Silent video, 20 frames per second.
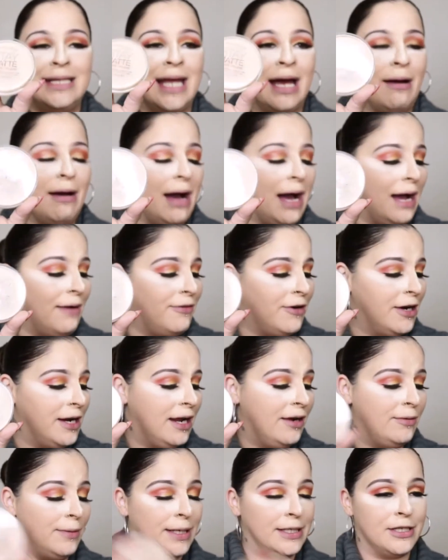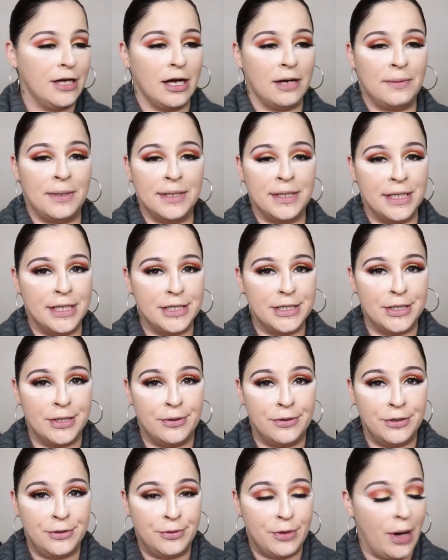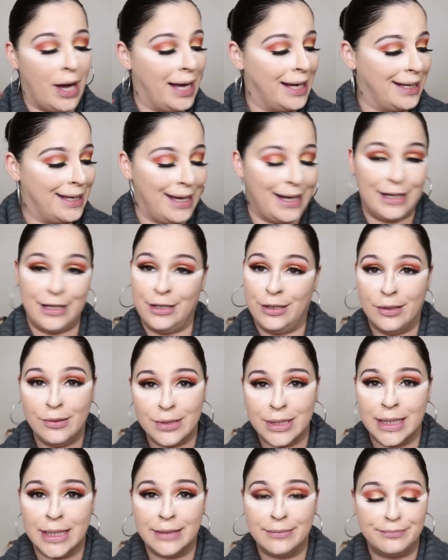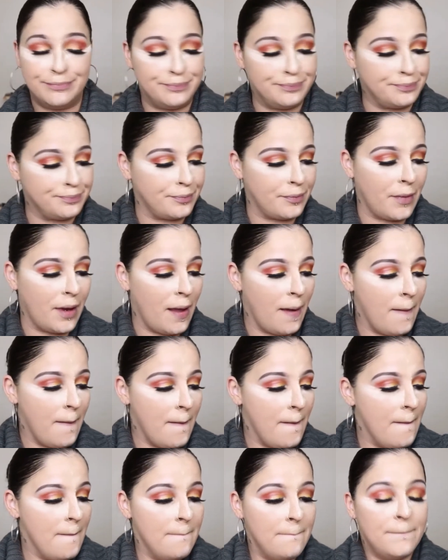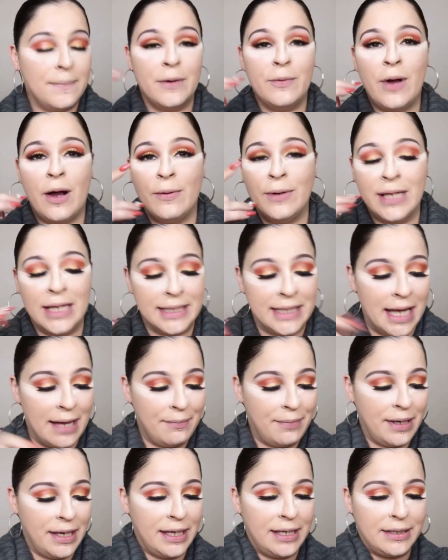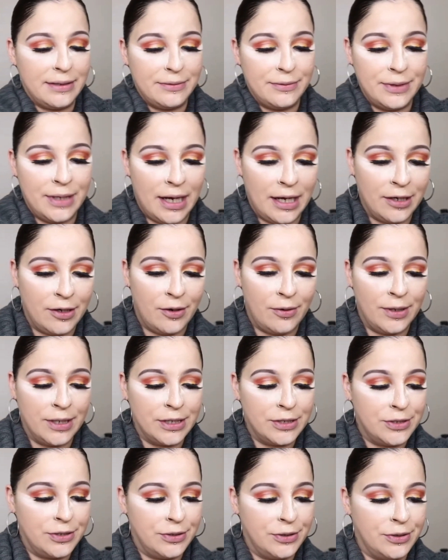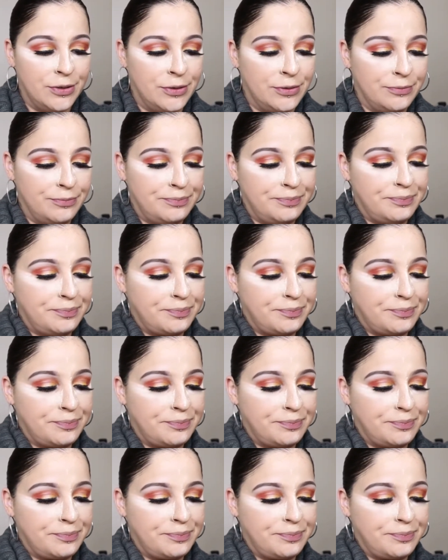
Now I've heard everybody talk about this, so you know I gotta use it. But while we let that bake, we are going to